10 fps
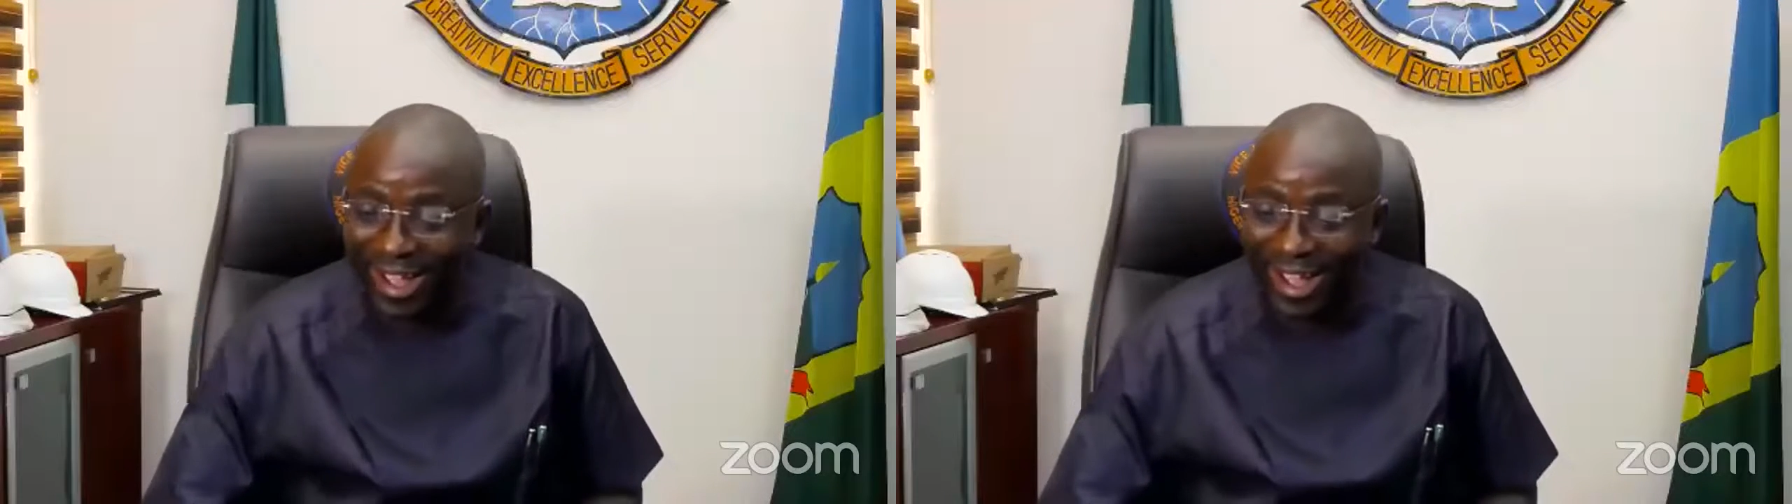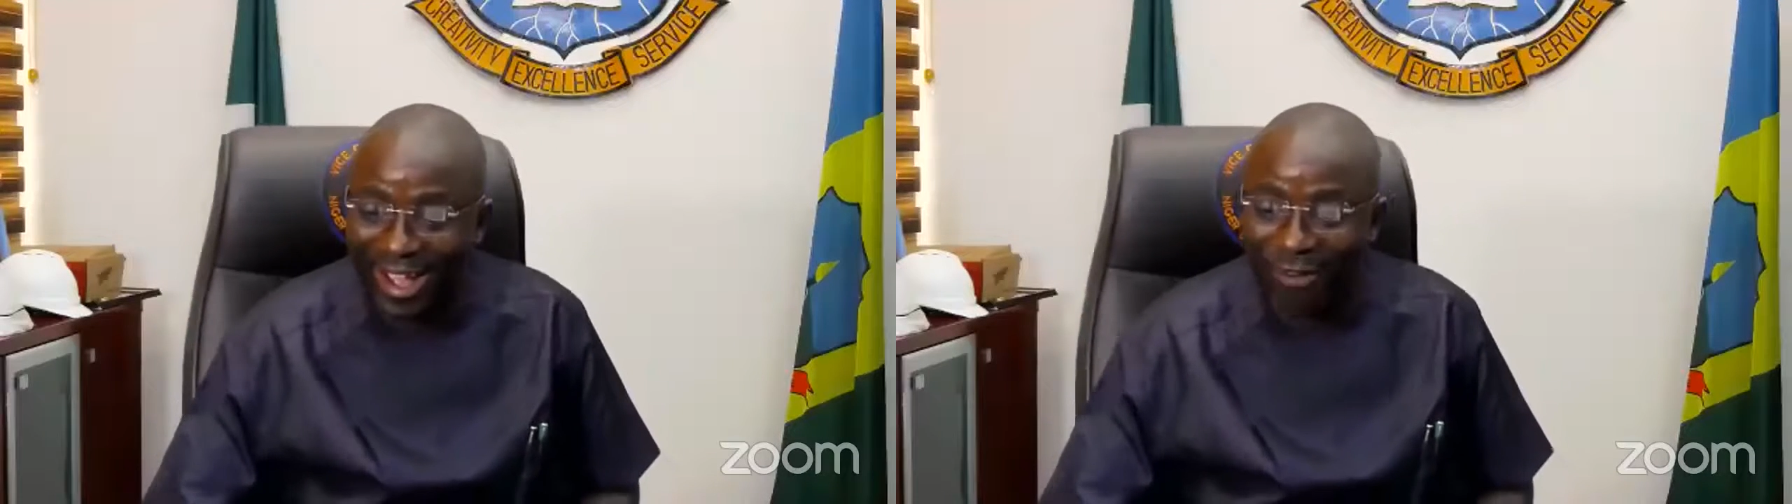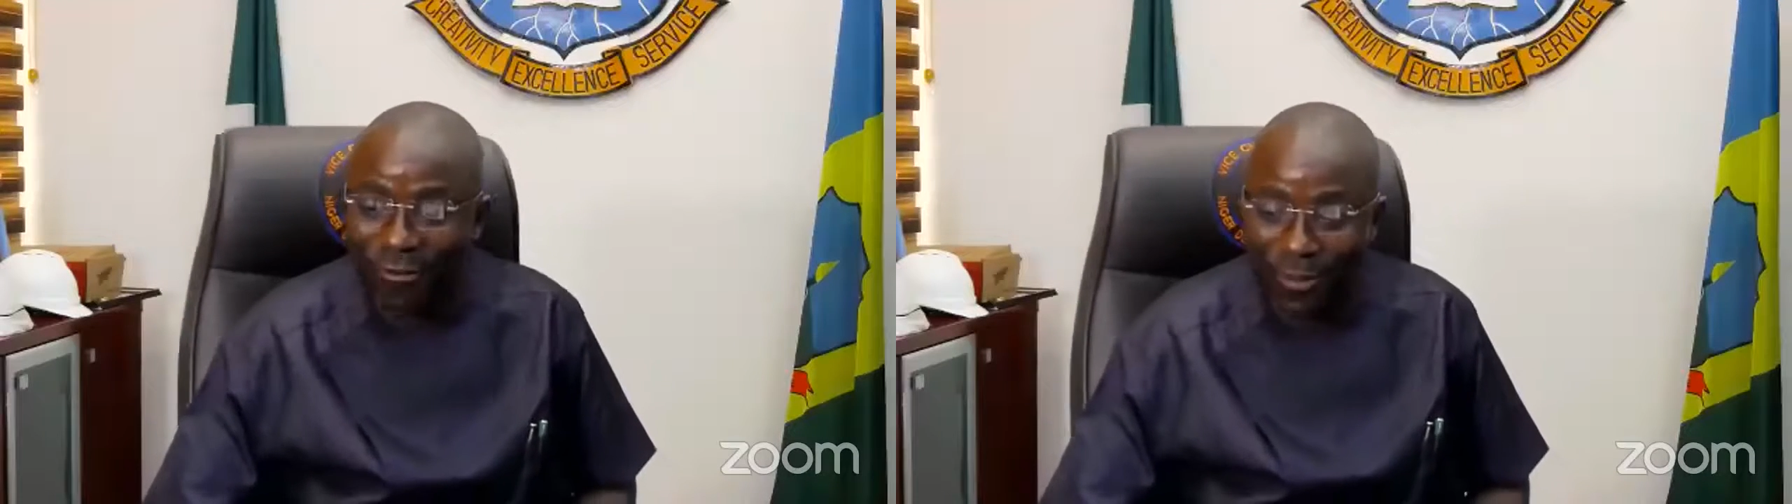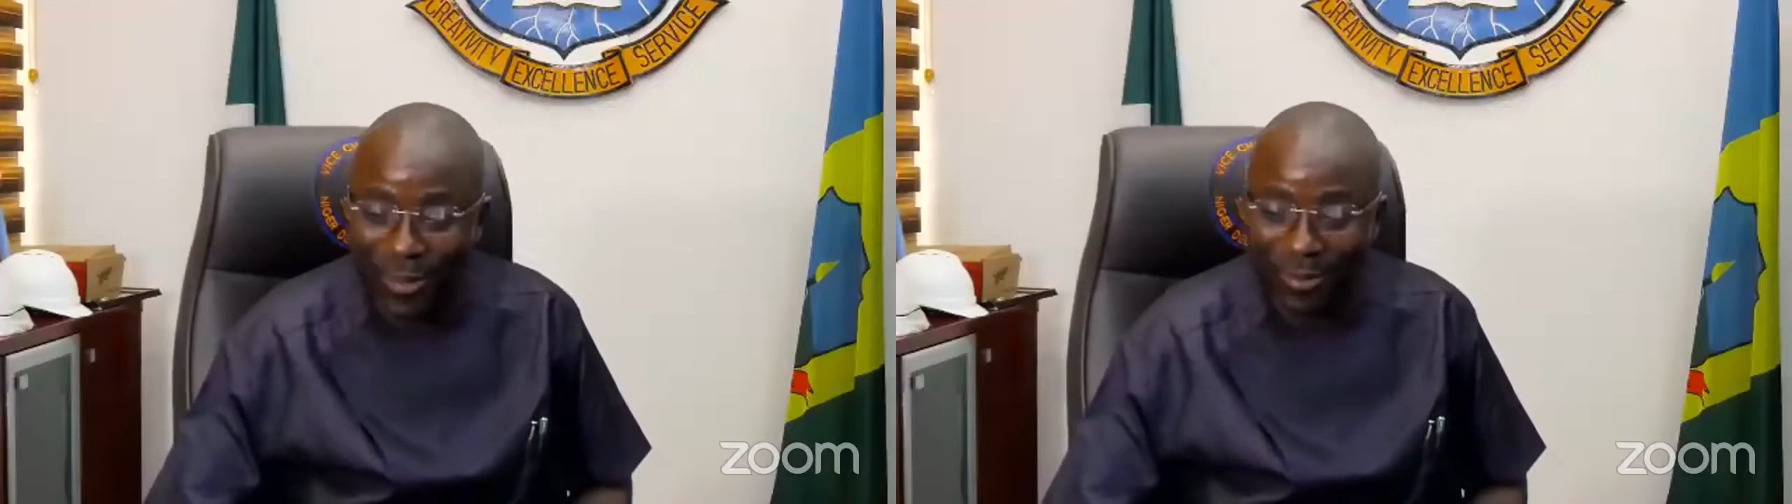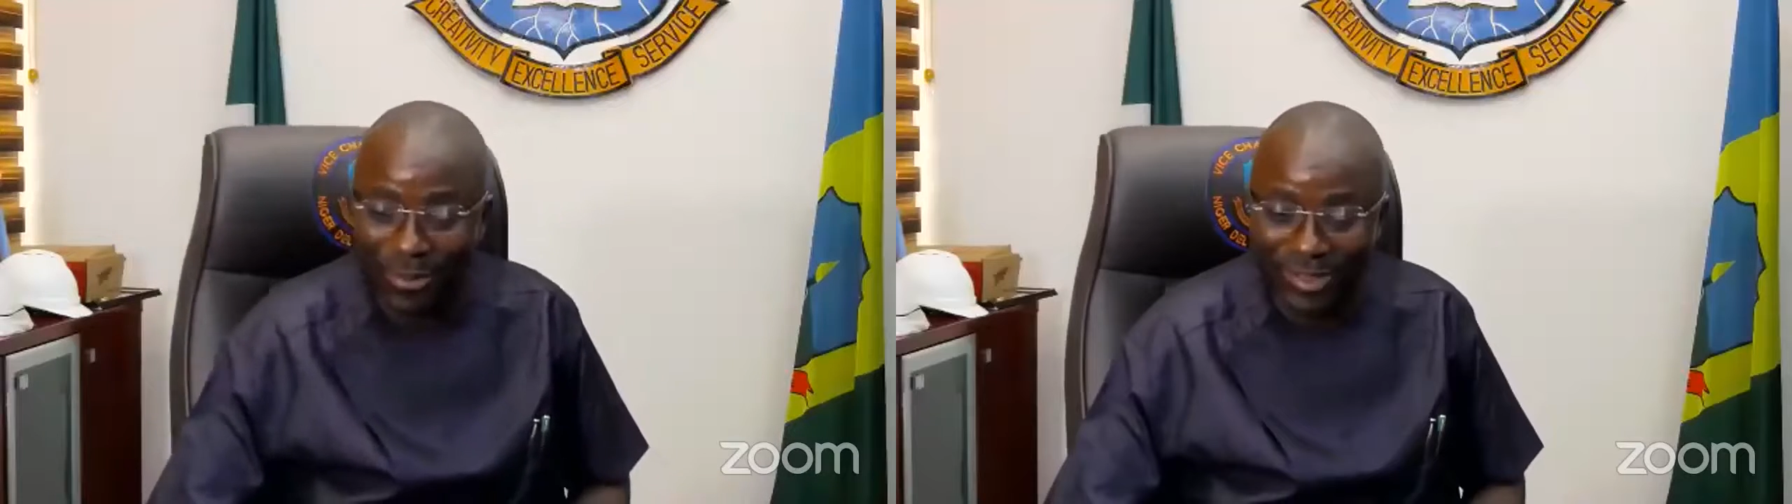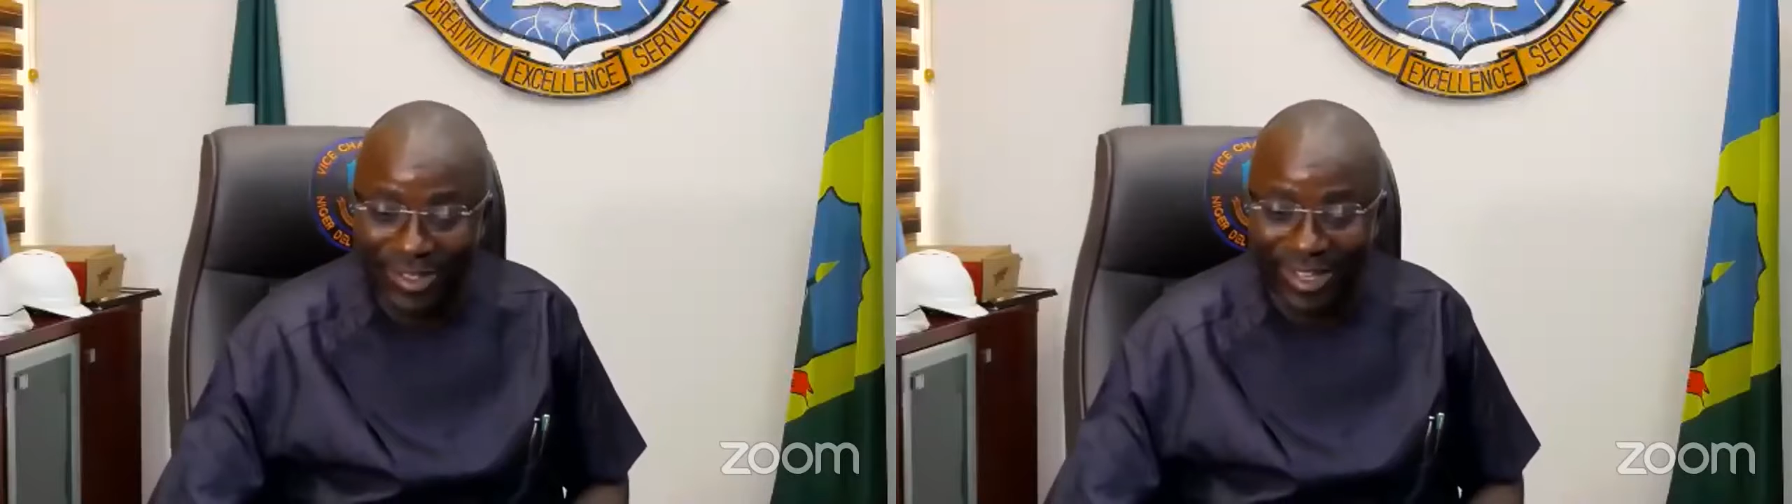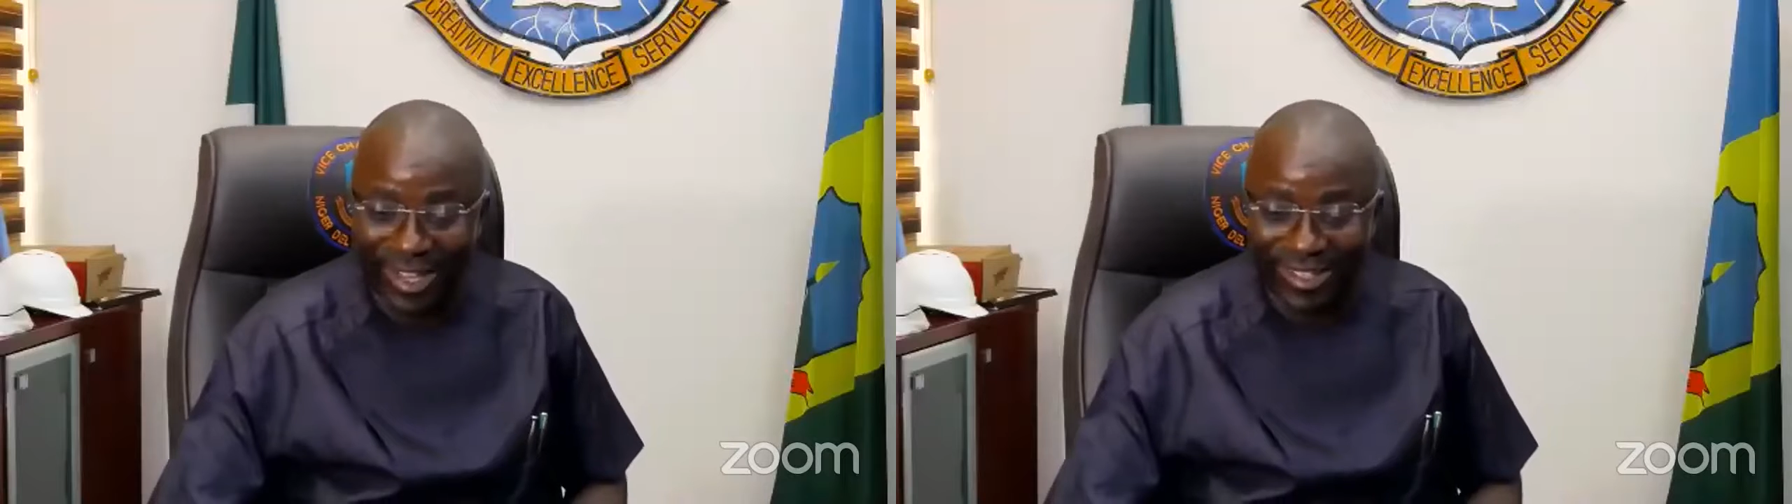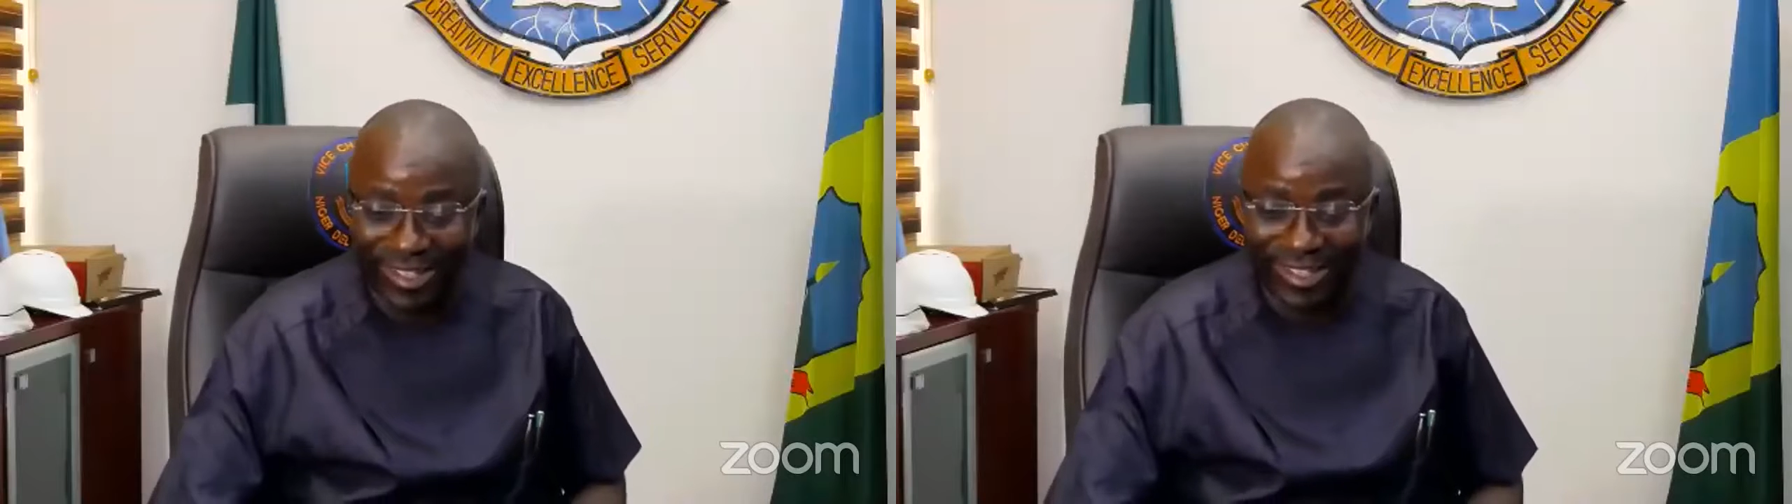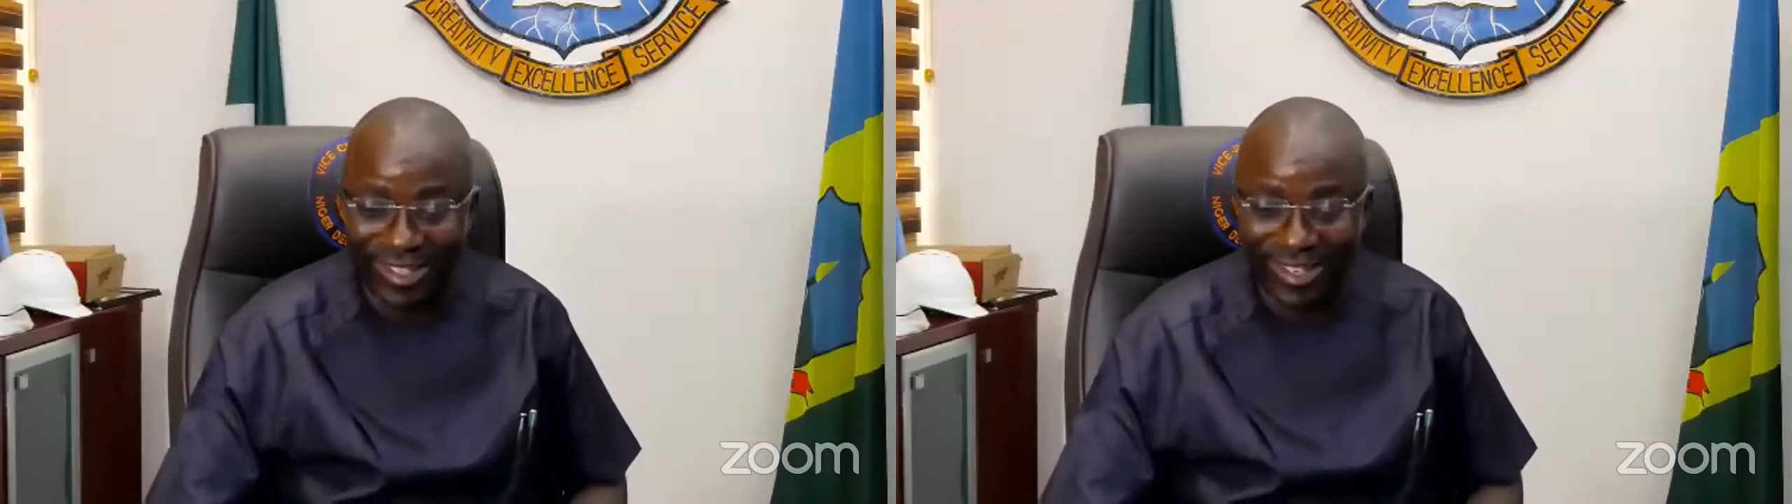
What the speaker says: our former president.